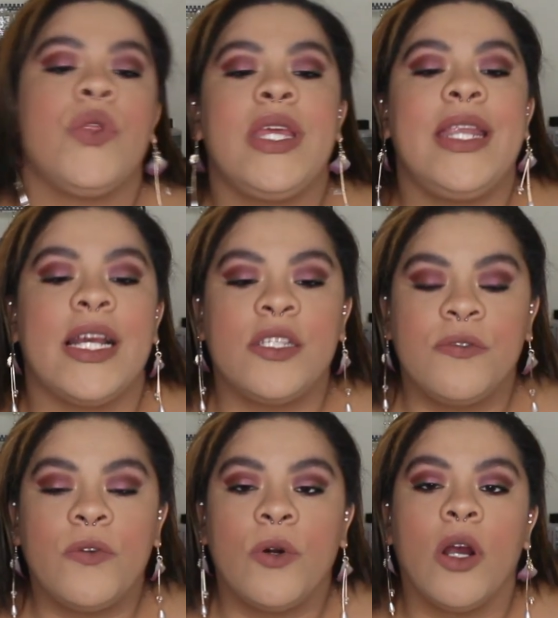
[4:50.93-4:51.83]
the next
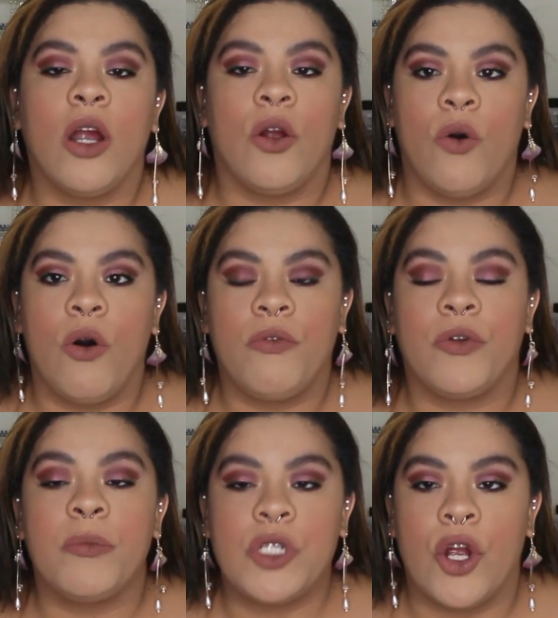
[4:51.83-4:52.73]
4 are all
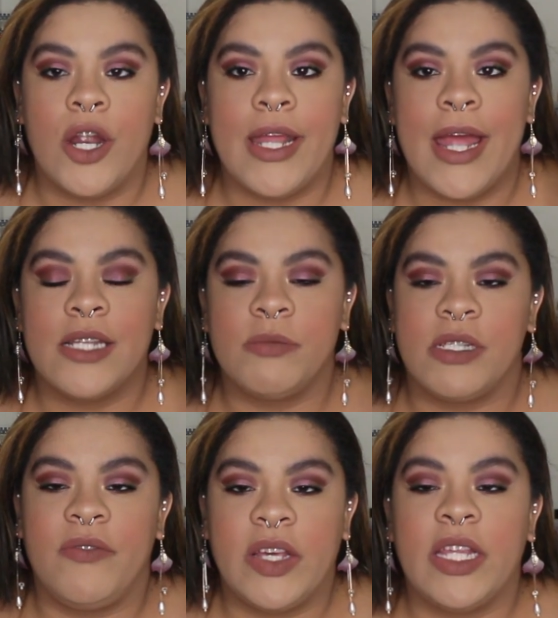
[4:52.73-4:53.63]
from Tarte, and
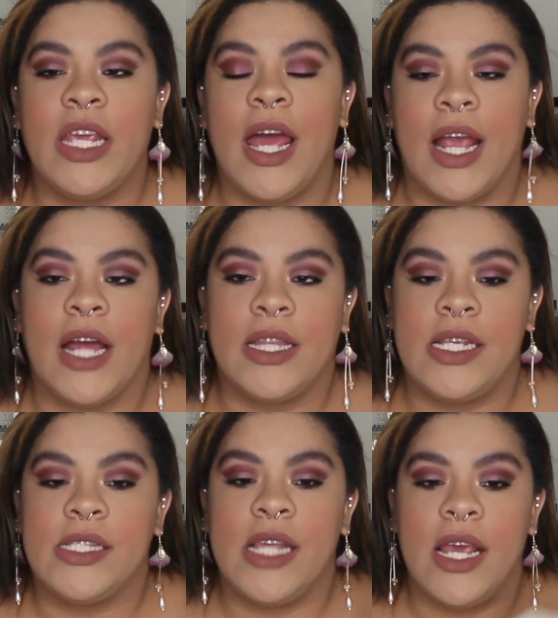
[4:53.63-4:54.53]
specifically I got
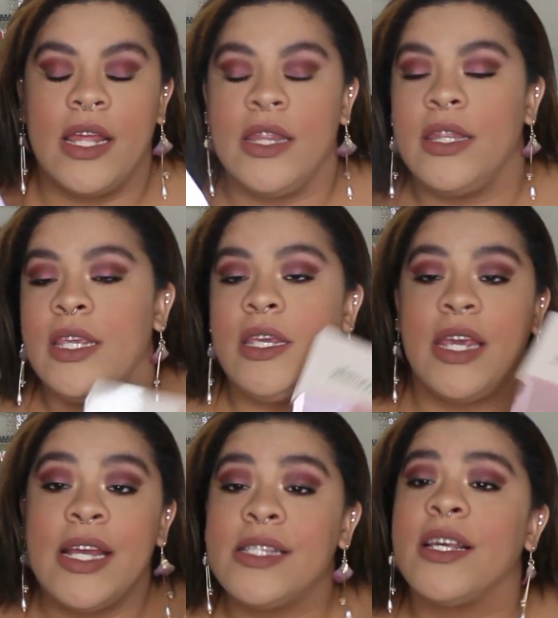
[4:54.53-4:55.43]
these in the
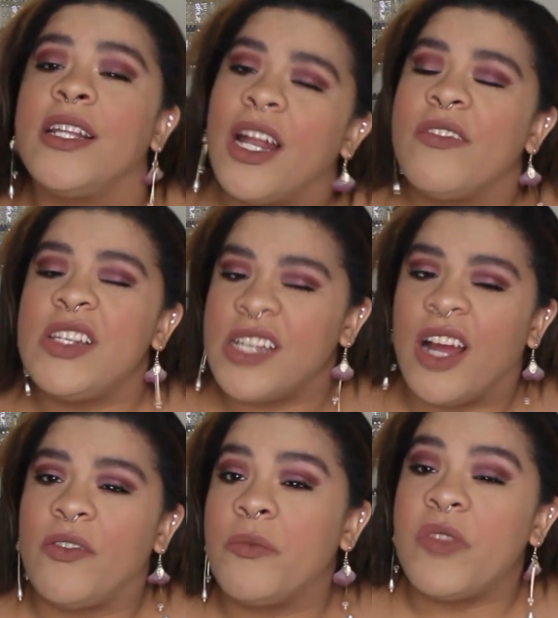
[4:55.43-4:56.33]
kits. lot of these I
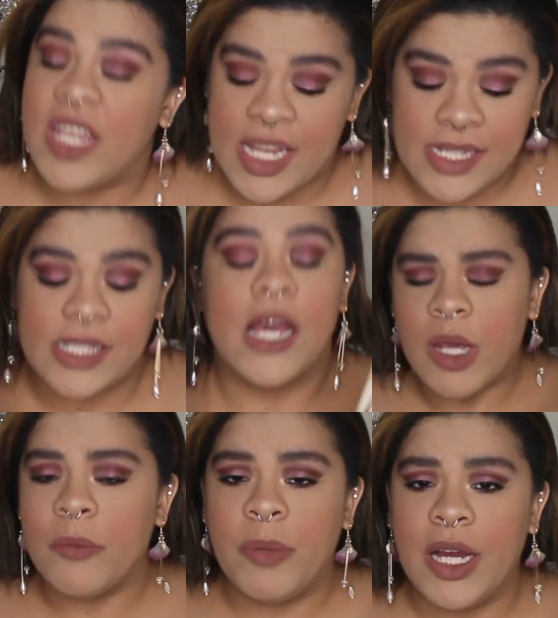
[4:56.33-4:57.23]
got from the kits,
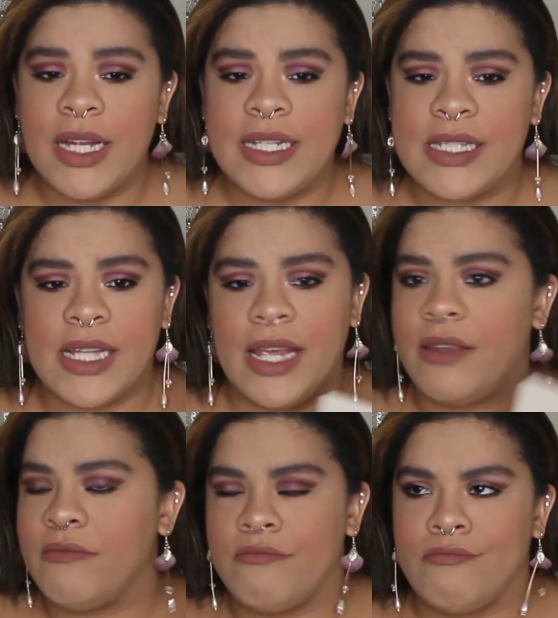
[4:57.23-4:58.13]
but it's
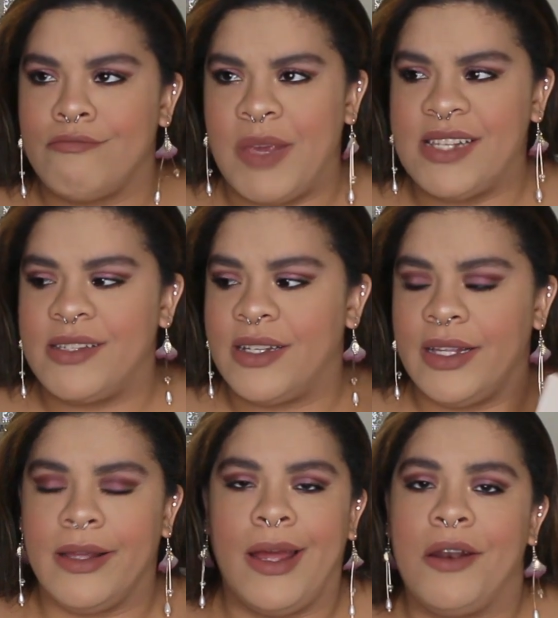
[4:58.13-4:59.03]
like basically
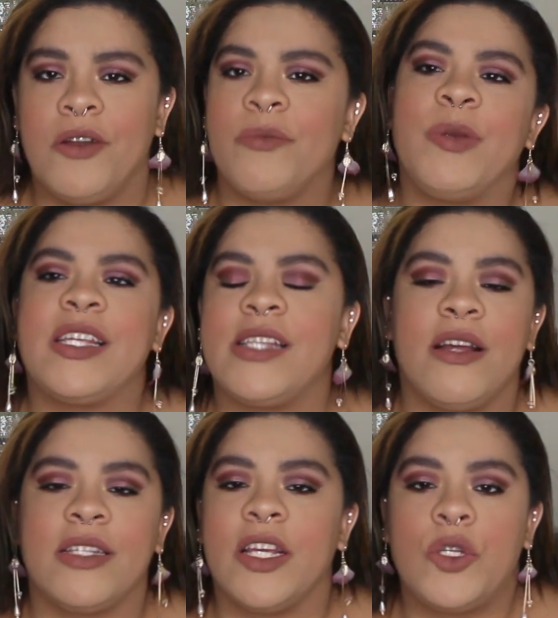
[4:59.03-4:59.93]
like, I don't know, it breaks
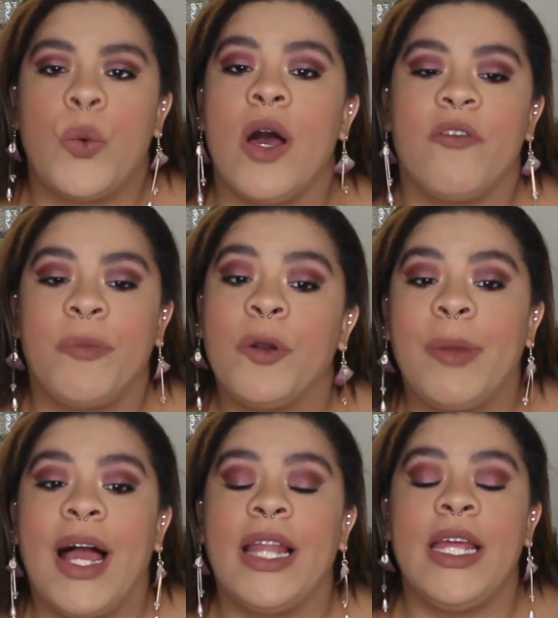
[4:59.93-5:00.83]
down to like 12 per
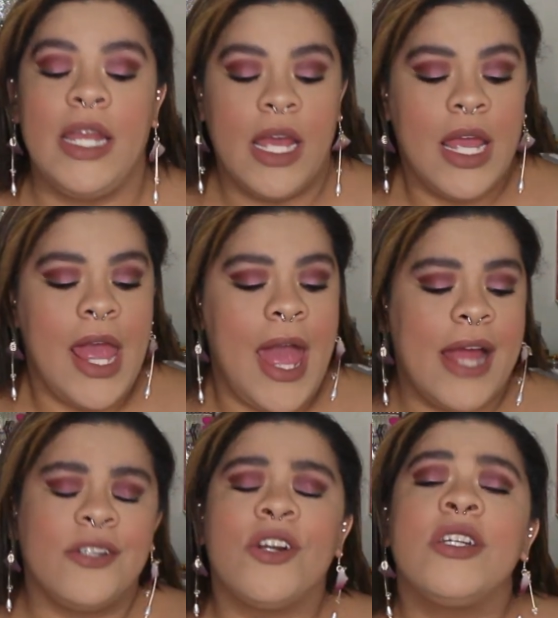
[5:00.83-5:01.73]
palette.
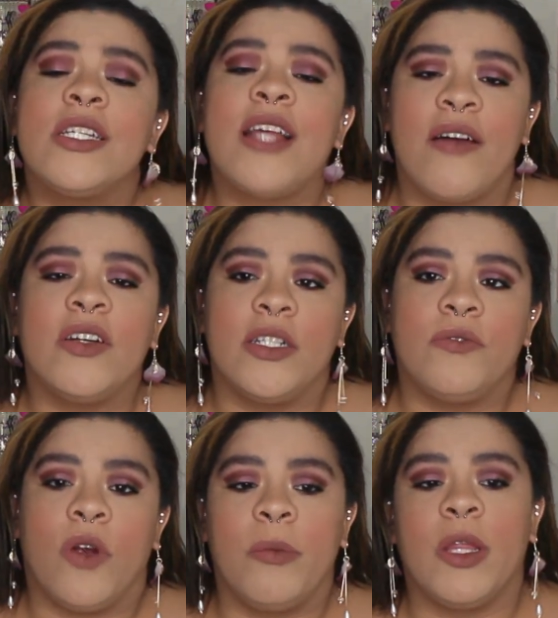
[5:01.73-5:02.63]
And Tarte does have a good
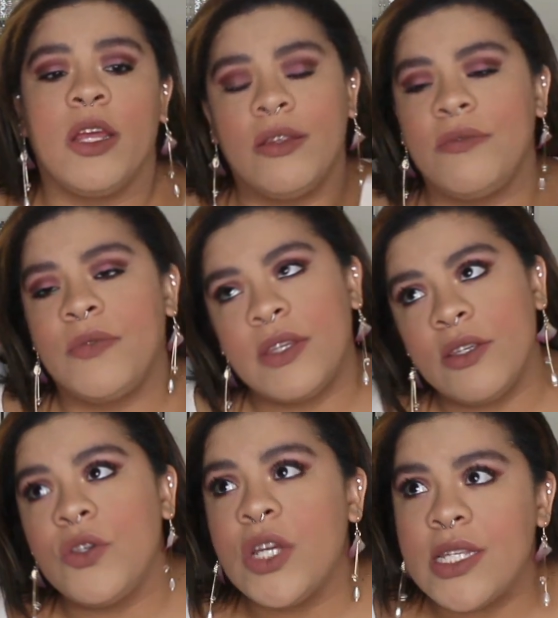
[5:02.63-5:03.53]
formula.
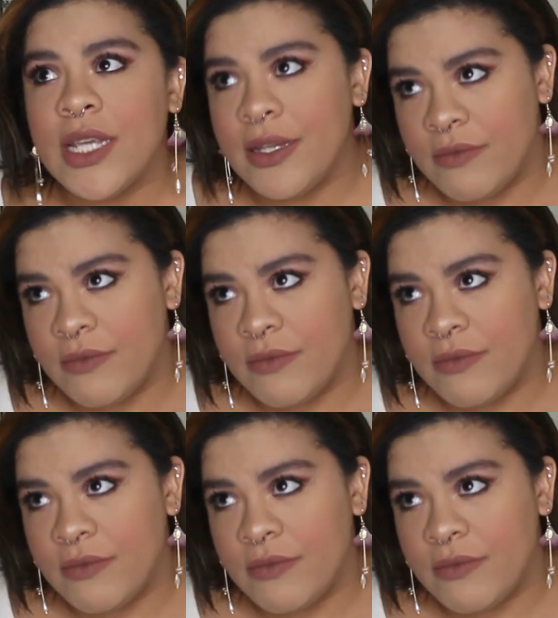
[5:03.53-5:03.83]
You could say